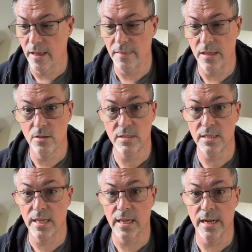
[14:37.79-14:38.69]
They use
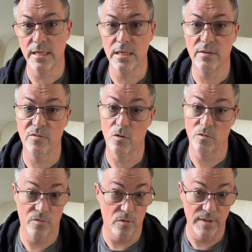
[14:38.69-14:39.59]
seeing energy
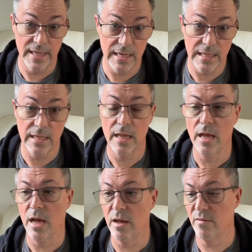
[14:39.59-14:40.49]
for healing,
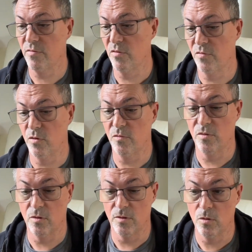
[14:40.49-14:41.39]

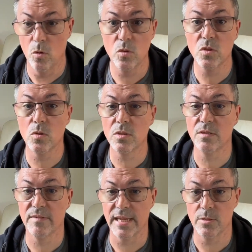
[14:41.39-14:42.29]
for all sorts
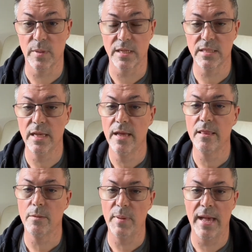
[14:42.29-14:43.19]
of aspects.
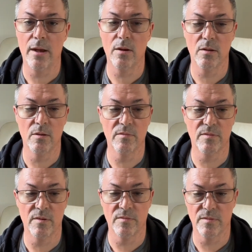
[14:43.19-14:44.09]
The power
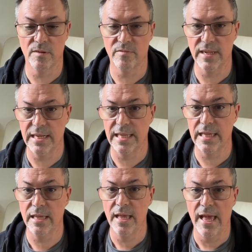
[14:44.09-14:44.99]
of
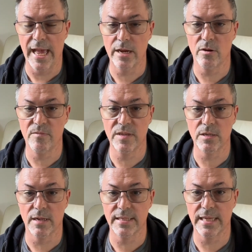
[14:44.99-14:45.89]
clear, accurate
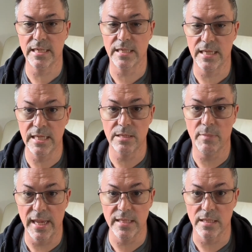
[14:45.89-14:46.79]
visualization is
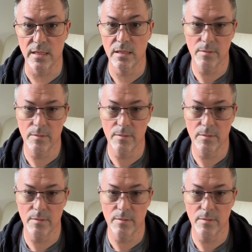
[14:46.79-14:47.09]
amazing.